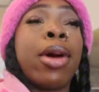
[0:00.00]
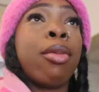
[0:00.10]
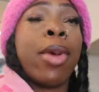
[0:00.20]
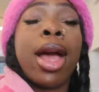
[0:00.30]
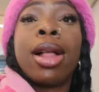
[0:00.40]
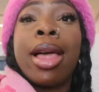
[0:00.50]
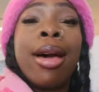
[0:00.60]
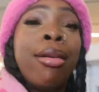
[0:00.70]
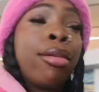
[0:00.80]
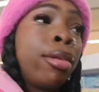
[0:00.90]
gray black
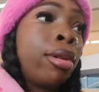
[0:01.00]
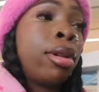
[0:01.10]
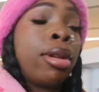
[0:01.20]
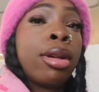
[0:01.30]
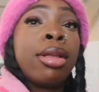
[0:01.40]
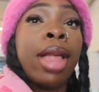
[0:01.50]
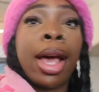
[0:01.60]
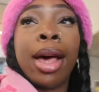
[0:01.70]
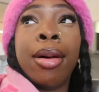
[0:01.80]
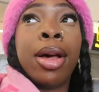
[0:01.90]
cloud
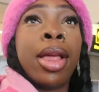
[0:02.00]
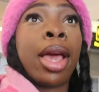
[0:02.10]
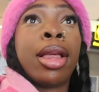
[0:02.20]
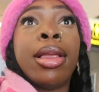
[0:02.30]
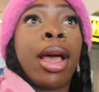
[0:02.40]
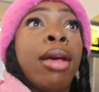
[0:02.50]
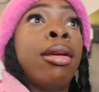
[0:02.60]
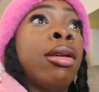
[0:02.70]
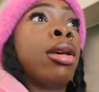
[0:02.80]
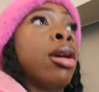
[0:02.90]
like uh, like, like
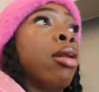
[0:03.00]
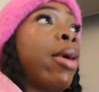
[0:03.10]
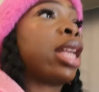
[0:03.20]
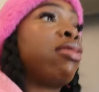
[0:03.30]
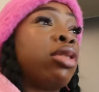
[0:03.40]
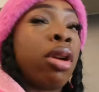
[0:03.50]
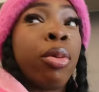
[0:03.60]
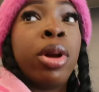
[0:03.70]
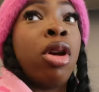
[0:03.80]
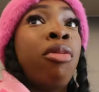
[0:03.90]
restaurants are
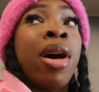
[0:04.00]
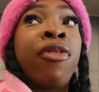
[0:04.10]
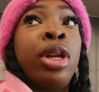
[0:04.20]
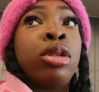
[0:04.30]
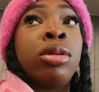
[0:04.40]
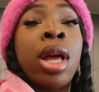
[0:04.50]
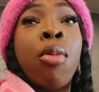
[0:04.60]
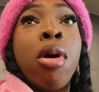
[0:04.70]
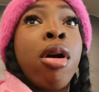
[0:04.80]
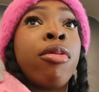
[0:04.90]
running over my feet as soon as I
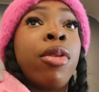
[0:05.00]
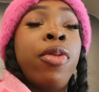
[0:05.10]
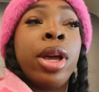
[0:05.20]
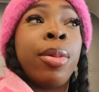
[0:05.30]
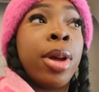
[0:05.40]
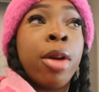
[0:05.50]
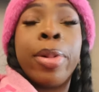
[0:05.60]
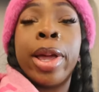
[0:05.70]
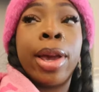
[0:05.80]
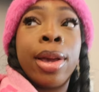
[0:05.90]
walk off the fucking
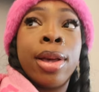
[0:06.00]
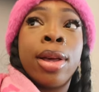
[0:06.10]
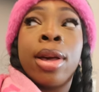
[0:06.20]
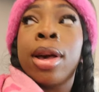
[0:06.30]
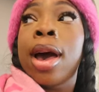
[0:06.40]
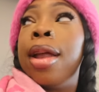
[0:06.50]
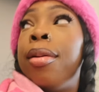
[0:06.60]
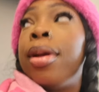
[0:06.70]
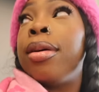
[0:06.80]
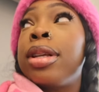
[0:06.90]
airplane. I
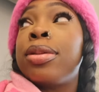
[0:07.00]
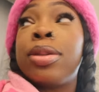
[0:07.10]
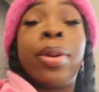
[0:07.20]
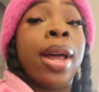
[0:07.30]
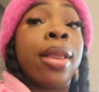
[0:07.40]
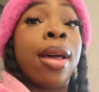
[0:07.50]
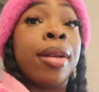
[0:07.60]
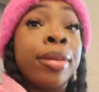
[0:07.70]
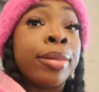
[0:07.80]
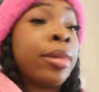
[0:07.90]
don't know. That's just what I
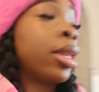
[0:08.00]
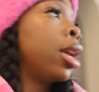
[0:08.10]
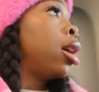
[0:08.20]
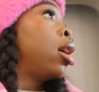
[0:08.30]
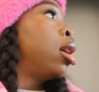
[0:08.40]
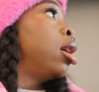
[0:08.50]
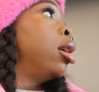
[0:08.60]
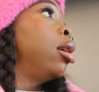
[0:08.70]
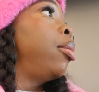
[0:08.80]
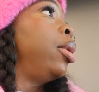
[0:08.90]
thought.
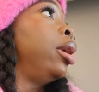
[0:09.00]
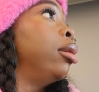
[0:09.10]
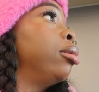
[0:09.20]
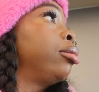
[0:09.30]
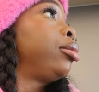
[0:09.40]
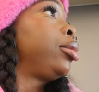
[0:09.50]
But